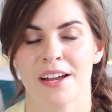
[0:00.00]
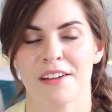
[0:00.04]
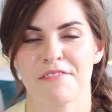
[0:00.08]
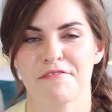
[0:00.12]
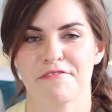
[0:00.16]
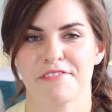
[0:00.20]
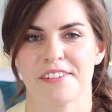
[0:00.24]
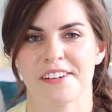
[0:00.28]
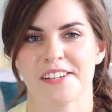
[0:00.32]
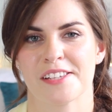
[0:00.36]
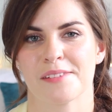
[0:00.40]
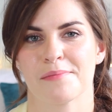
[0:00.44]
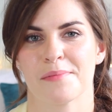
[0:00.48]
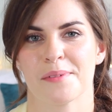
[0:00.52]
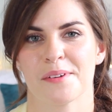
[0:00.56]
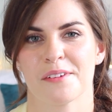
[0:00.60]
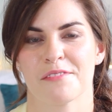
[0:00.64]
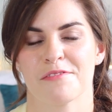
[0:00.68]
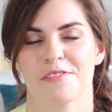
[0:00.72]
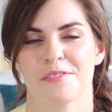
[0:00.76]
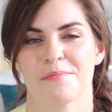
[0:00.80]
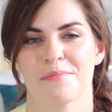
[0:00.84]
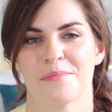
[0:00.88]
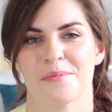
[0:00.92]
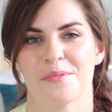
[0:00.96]
and
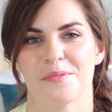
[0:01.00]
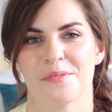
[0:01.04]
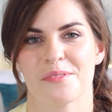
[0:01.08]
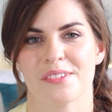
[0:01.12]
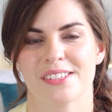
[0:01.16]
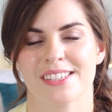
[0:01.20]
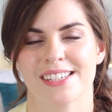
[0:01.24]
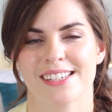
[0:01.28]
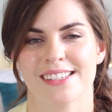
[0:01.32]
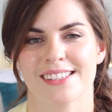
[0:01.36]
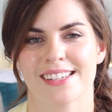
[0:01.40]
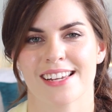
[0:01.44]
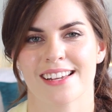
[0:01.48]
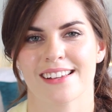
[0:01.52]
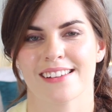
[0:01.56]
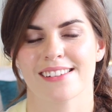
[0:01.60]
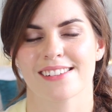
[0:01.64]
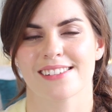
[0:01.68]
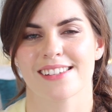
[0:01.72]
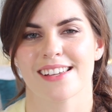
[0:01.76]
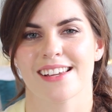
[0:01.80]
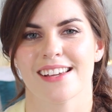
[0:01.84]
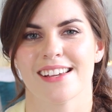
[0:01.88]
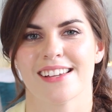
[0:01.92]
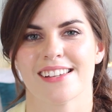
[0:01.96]
Facebook for more details.
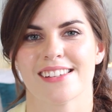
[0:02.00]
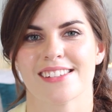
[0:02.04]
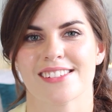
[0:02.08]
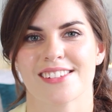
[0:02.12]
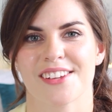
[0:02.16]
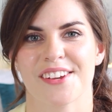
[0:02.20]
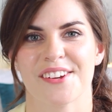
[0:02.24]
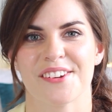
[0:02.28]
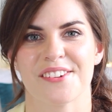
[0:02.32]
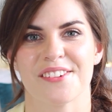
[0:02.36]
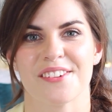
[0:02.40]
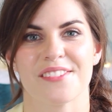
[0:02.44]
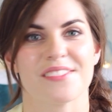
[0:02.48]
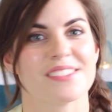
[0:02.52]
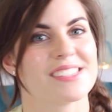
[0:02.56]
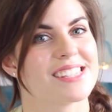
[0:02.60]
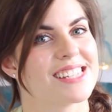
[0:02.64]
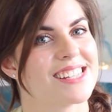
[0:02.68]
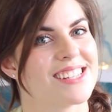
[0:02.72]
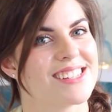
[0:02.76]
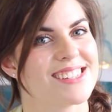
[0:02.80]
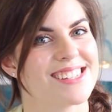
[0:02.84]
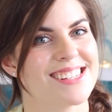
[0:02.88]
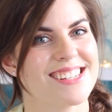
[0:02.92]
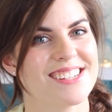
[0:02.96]
So
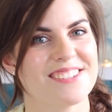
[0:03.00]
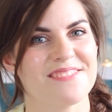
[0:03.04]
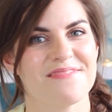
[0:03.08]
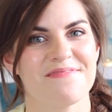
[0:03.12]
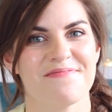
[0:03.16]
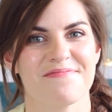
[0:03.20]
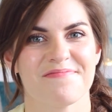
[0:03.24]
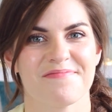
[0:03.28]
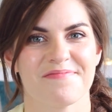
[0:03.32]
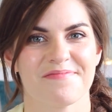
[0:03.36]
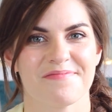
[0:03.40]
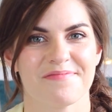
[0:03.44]
see you soon.